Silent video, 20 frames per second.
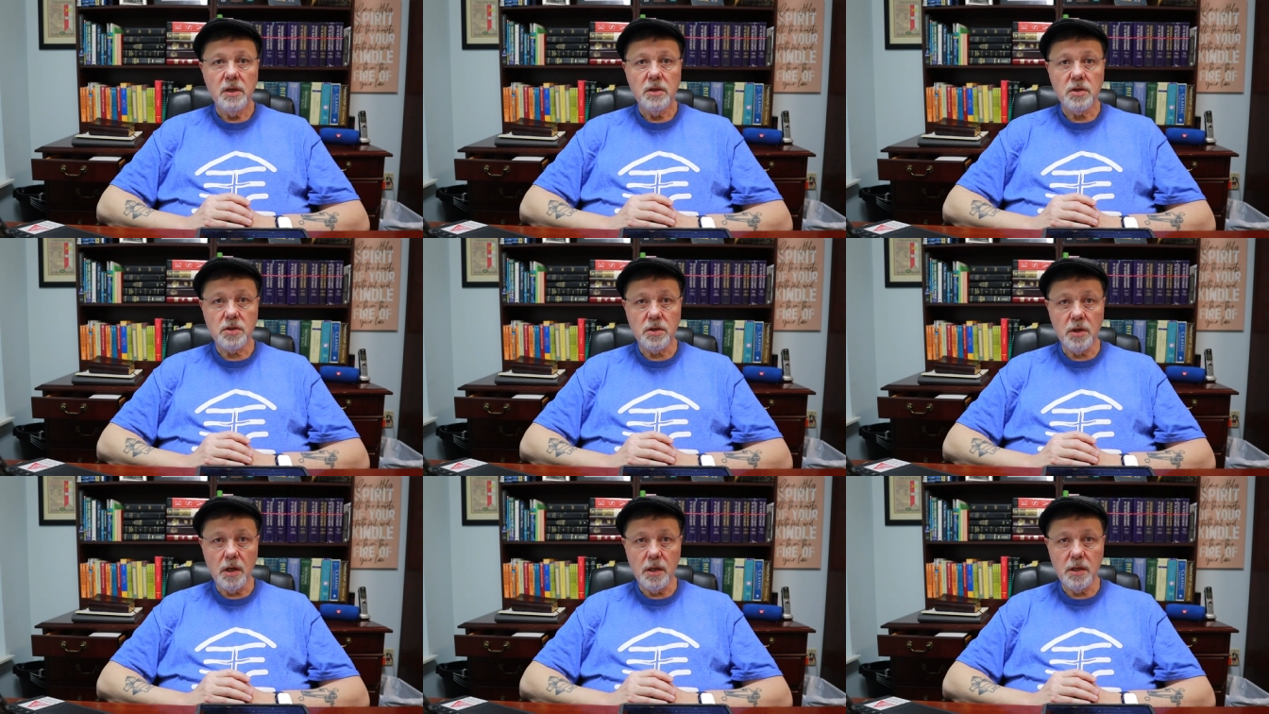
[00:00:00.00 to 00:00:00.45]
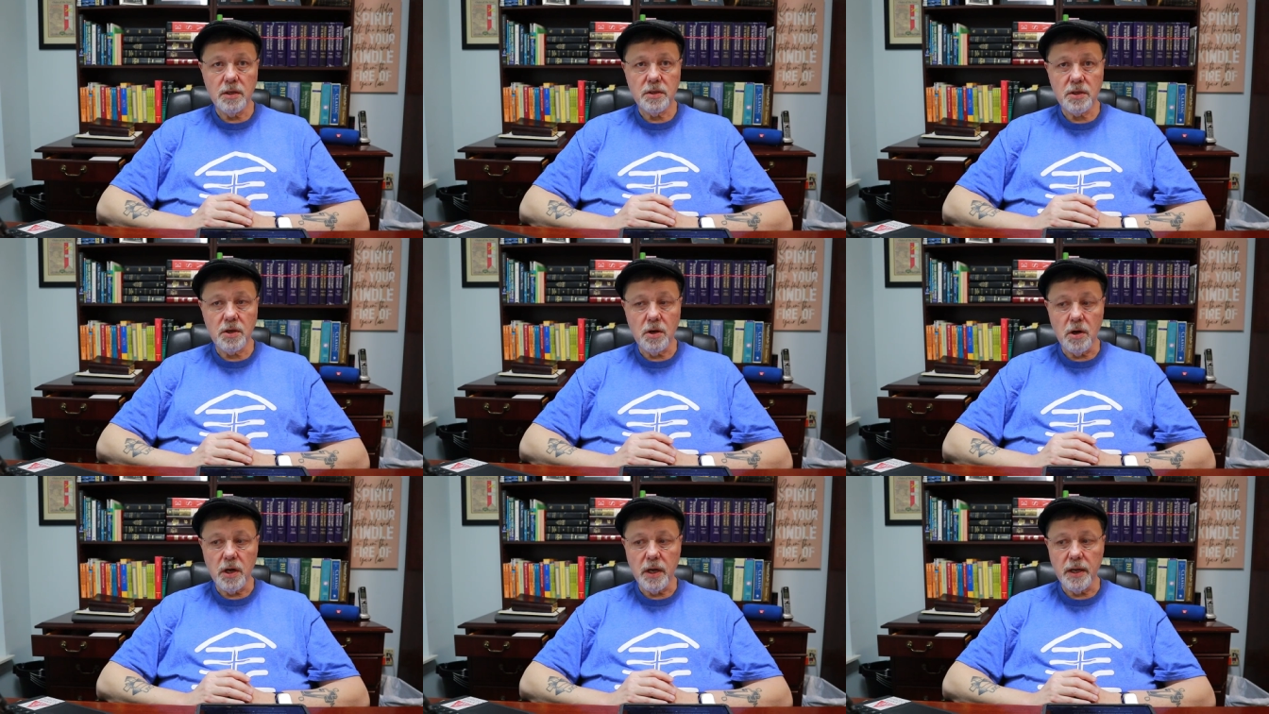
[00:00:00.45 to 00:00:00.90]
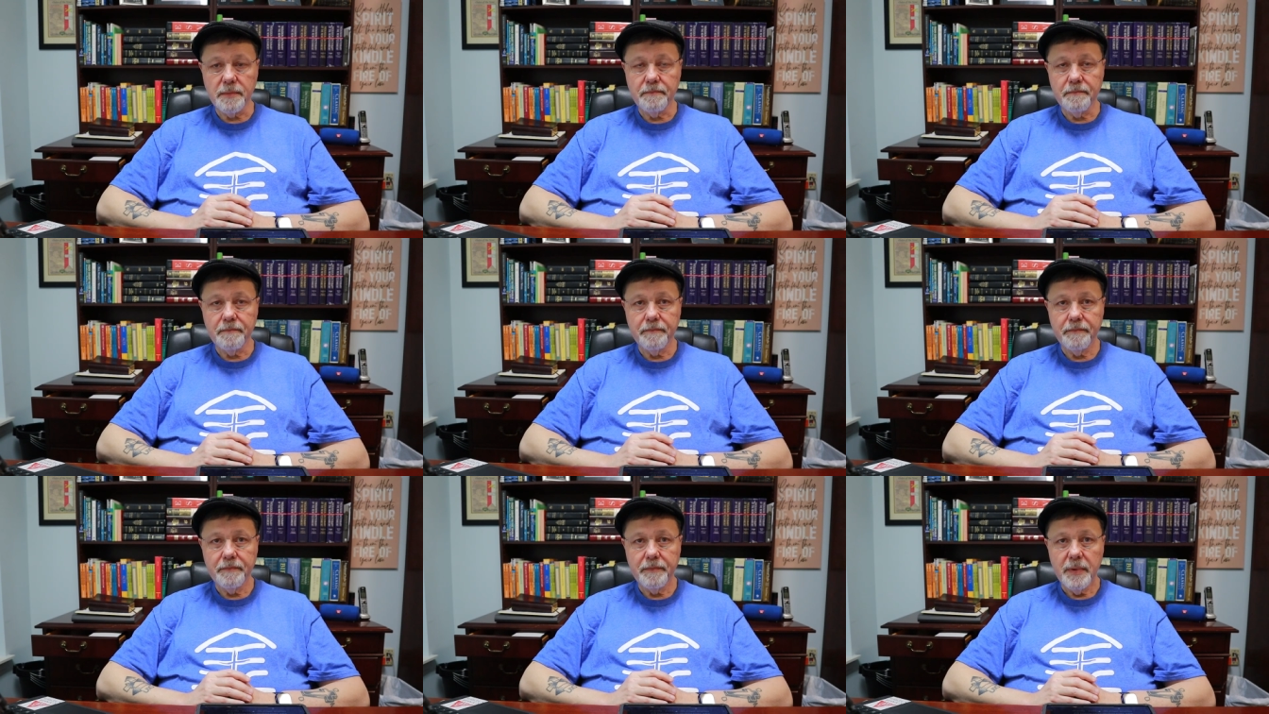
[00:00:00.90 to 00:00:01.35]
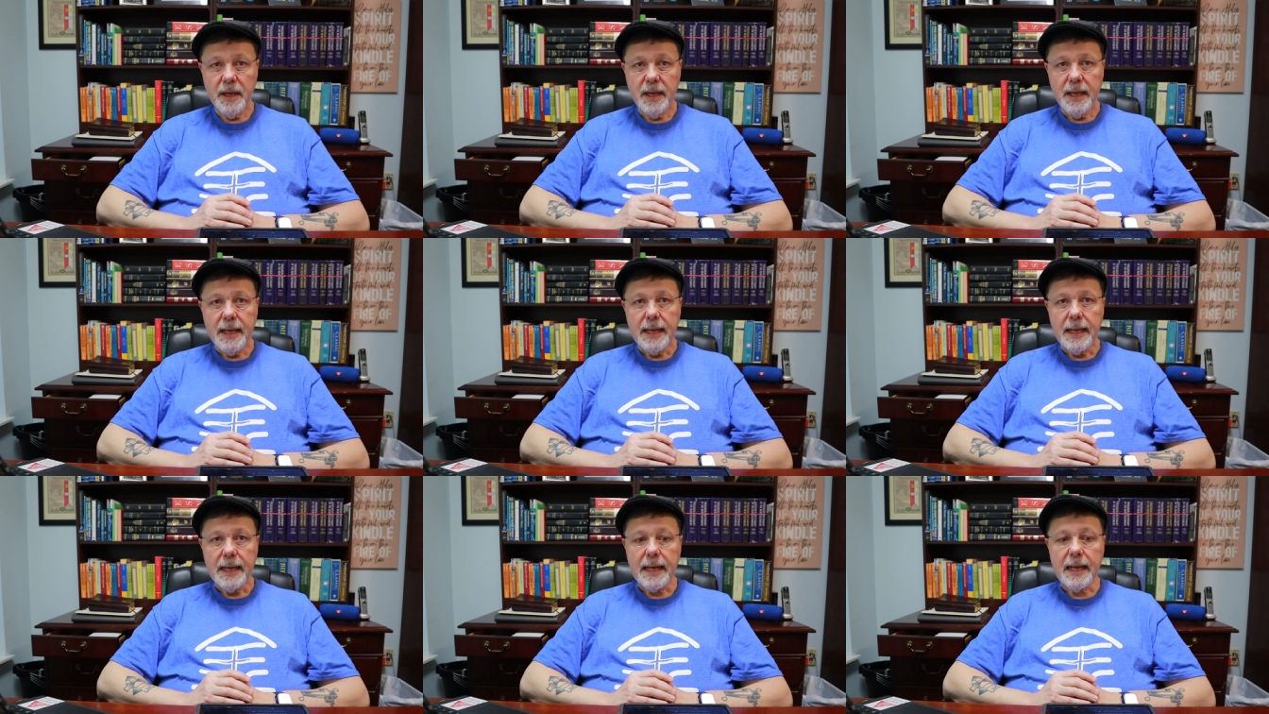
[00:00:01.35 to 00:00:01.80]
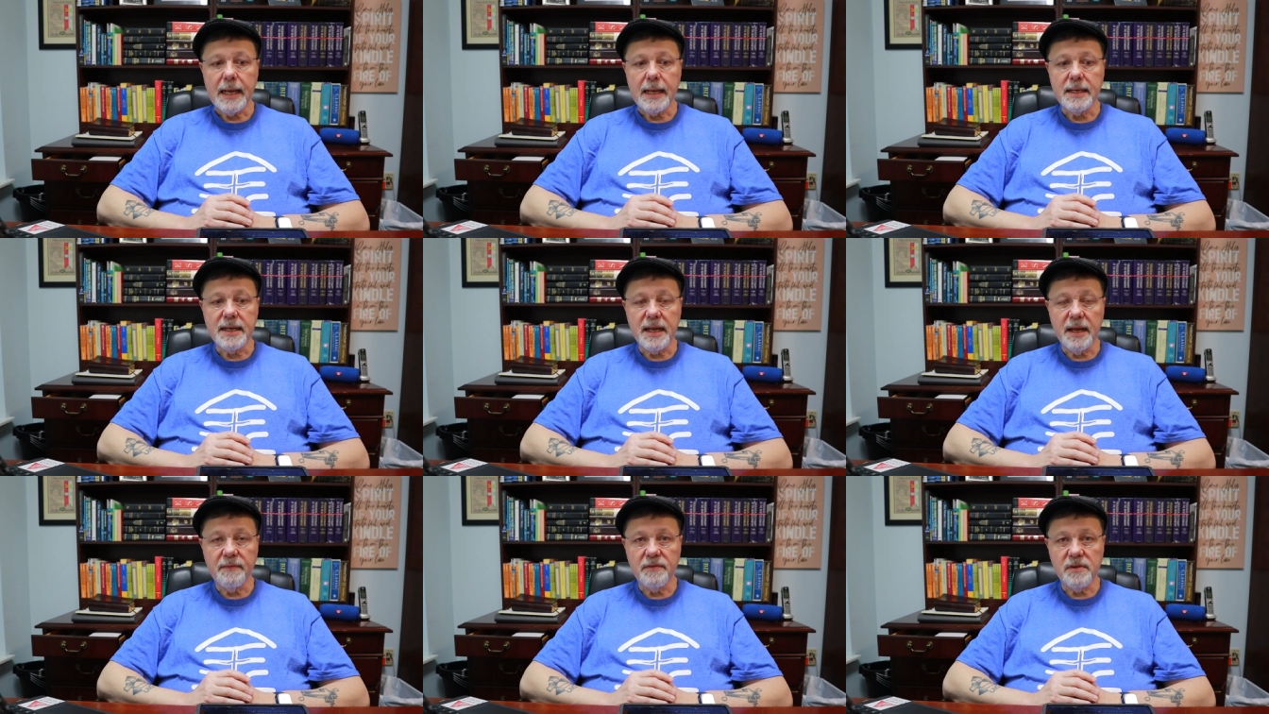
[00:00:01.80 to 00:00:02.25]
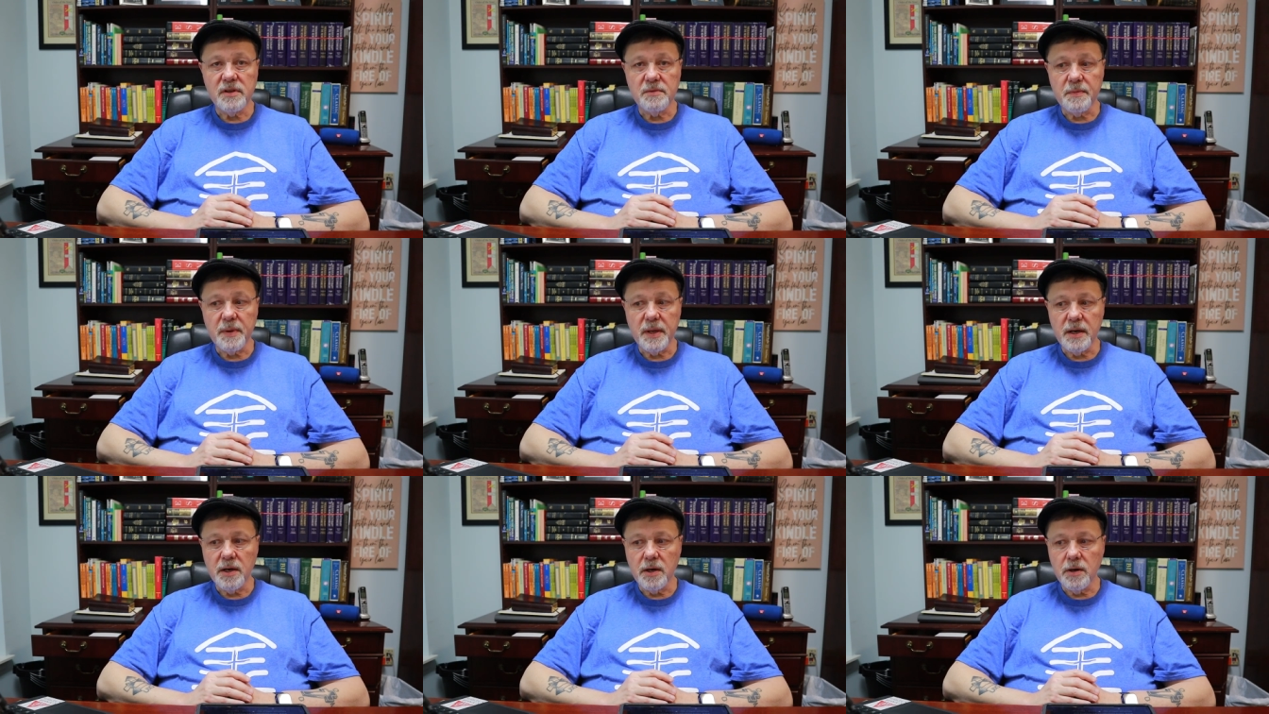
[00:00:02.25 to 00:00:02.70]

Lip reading: Saul is gone, and David's been